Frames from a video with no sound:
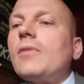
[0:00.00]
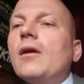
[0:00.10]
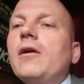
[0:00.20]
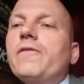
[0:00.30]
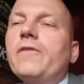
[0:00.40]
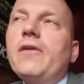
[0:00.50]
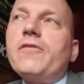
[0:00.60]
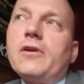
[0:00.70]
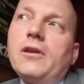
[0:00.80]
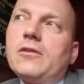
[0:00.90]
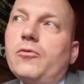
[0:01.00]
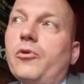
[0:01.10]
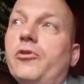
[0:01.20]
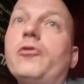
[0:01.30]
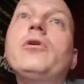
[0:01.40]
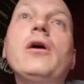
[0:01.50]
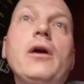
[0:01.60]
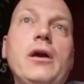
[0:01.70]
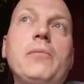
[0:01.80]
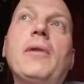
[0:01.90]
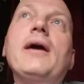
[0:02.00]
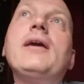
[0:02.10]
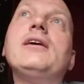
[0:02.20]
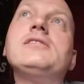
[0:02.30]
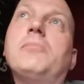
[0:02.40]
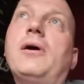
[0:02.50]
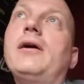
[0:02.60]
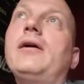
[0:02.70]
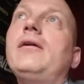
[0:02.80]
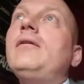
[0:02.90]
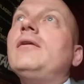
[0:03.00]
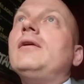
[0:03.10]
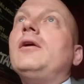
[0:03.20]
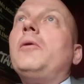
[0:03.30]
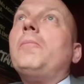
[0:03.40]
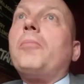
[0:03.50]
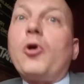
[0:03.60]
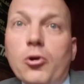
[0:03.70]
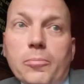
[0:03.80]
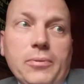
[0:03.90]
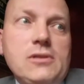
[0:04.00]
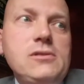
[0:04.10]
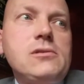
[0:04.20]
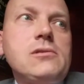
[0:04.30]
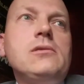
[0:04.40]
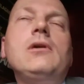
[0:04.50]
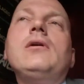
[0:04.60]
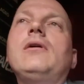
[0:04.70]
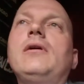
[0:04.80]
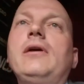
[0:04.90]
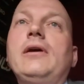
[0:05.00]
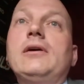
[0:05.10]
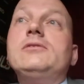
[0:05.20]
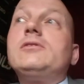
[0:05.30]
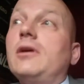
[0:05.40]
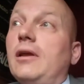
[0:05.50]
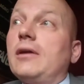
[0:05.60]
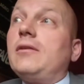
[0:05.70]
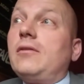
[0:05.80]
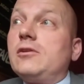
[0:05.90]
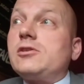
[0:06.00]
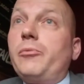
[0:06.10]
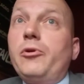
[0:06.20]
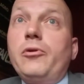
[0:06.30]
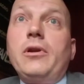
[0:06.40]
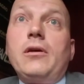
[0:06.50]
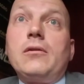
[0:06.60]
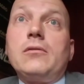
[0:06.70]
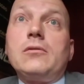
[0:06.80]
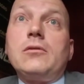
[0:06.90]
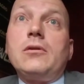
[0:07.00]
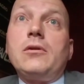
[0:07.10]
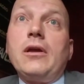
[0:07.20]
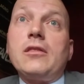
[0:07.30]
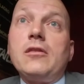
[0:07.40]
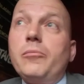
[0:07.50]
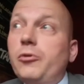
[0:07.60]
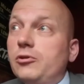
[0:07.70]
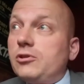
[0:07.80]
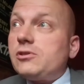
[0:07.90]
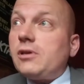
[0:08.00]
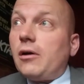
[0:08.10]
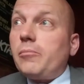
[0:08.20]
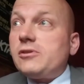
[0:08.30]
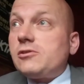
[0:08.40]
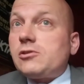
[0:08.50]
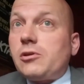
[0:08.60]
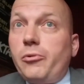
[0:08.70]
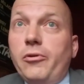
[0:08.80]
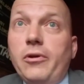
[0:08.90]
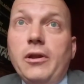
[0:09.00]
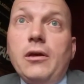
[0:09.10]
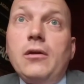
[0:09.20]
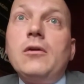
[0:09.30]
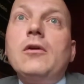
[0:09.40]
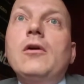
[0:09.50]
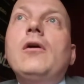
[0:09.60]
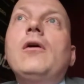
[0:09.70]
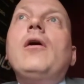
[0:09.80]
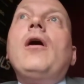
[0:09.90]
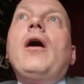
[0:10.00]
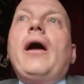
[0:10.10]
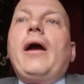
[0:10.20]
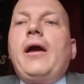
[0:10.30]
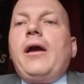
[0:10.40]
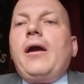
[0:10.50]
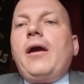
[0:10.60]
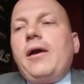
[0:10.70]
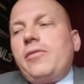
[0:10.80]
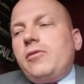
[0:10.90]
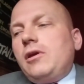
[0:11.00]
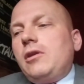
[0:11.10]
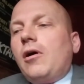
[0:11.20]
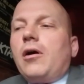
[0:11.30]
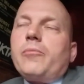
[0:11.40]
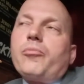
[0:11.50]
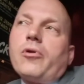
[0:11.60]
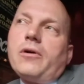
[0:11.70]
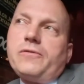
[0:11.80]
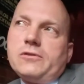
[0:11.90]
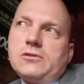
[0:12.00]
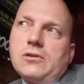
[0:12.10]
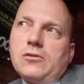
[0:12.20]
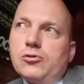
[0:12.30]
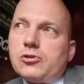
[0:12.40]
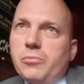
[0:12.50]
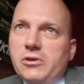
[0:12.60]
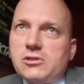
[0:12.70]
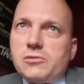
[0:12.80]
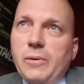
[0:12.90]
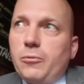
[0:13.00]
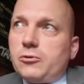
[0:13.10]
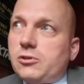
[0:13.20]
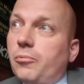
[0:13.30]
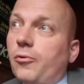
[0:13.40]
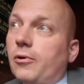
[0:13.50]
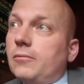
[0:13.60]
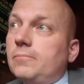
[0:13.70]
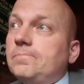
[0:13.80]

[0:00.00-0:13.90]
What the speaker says: If they've connected with you, in my case, my purpose is connecting this community, connecting the Puget Sound business community and the nonprofits that those business people support.